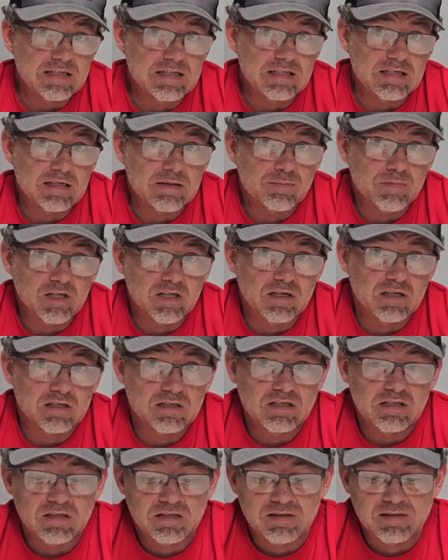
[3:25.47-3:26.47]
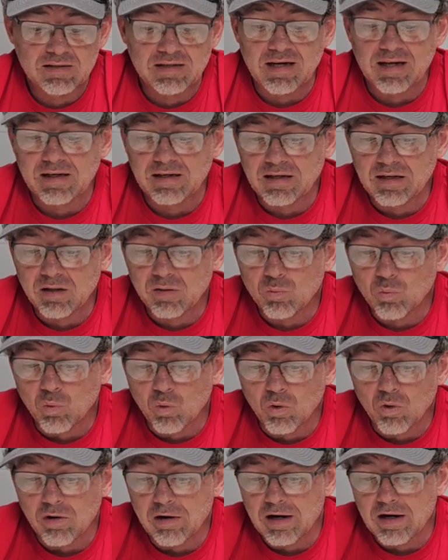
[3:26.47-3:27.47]
it because it's kind of getting
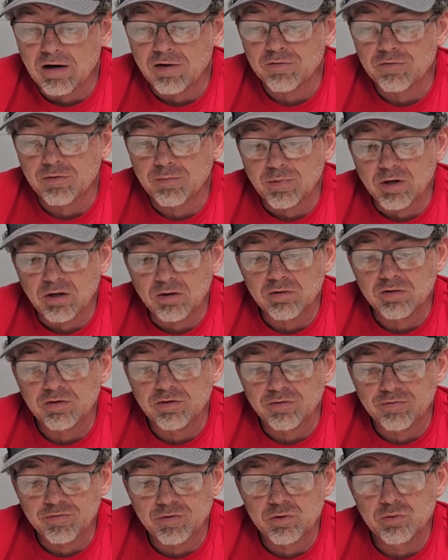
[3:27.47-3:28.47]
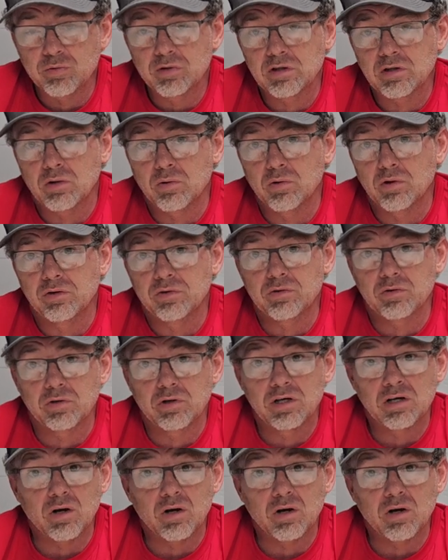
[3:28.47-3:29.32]
wore out from all of the fluid going through it,